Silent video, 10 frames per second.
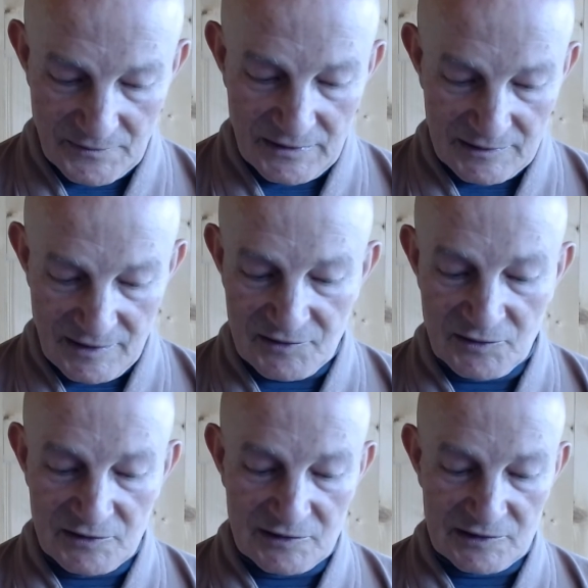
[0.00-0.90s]
does
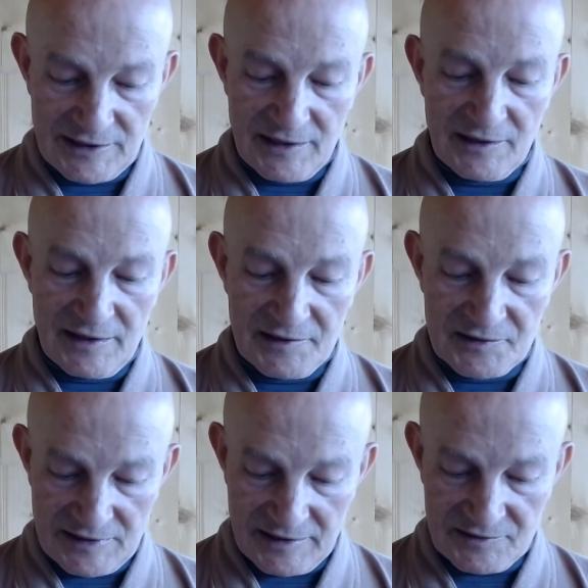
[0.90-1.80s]
not realize
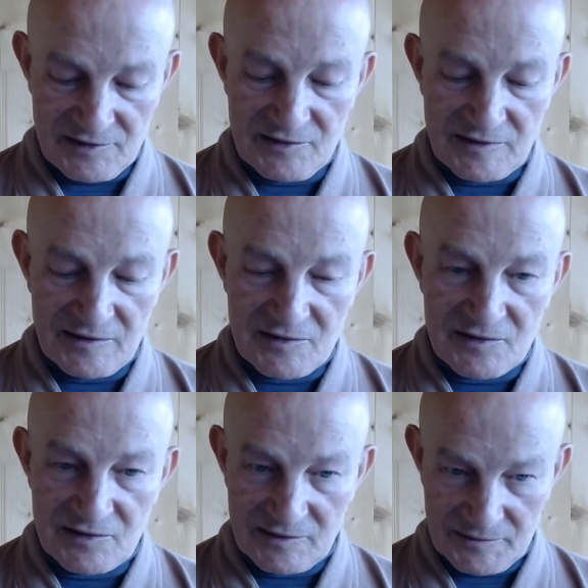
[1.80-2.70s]
existence
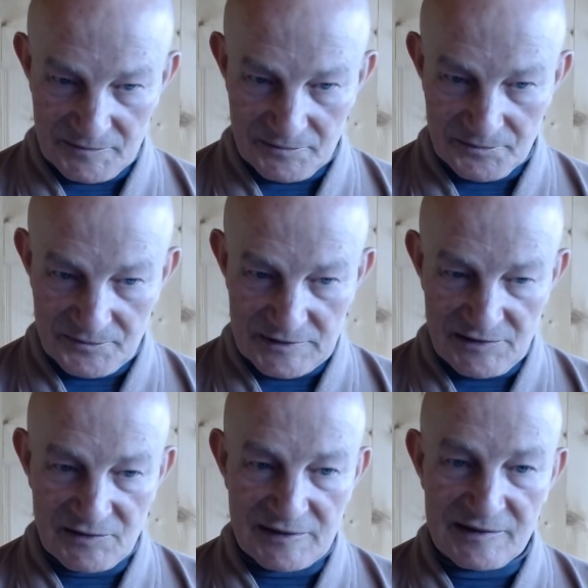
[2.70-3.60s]
is
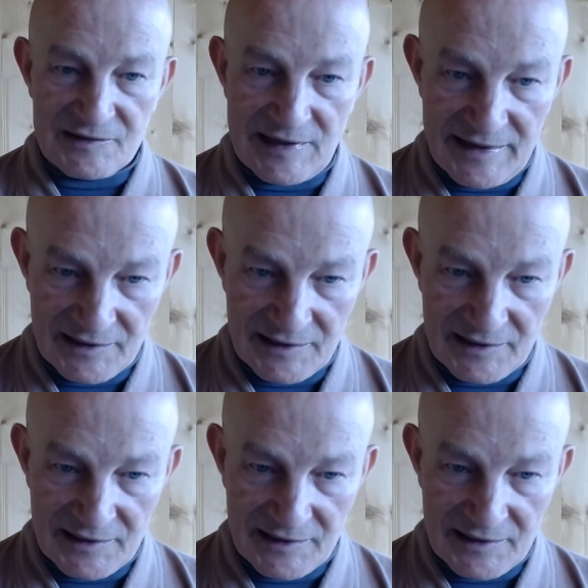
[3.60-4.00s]
still there.